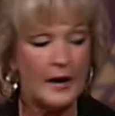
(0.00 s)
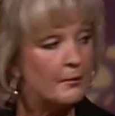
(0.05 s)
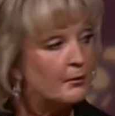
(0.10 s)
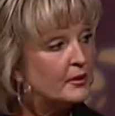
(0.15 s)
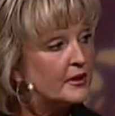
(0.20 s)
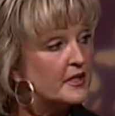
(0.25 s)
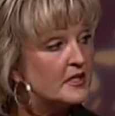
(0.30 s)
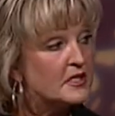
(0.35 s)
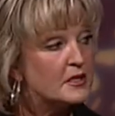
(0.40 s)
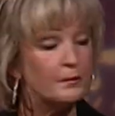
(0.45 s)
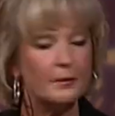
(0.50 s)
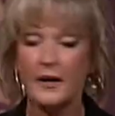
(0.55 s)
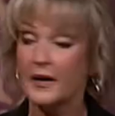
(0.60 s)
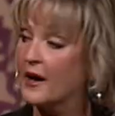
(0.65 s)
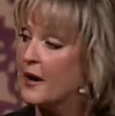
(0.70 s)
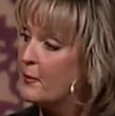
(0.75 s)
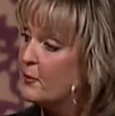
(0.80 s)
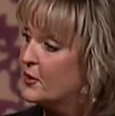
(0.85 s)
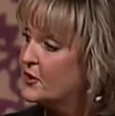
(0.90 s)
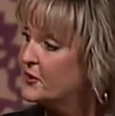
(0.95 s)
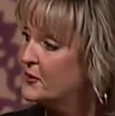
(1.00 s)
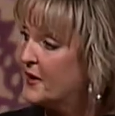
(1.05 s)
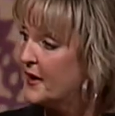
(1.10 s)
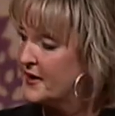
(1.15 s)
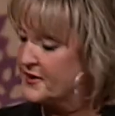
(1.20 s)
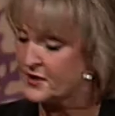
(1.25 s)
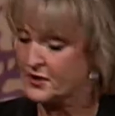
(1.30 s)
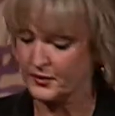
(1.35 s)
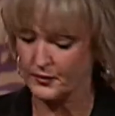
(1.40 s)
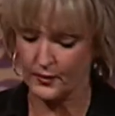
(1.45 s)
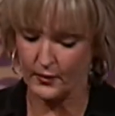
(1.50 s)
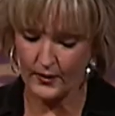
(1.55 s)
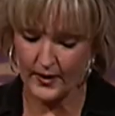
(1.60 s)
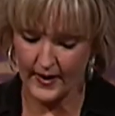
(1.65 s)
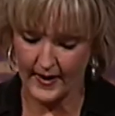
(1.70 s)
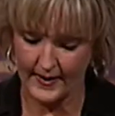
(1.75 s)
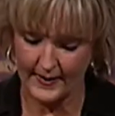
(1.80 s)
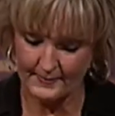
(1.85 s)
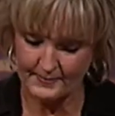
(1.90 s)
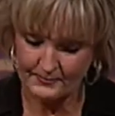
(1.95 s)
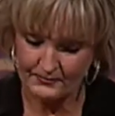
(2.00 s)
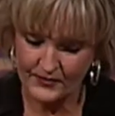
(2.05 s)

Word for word: Please speak up when you answer, okay?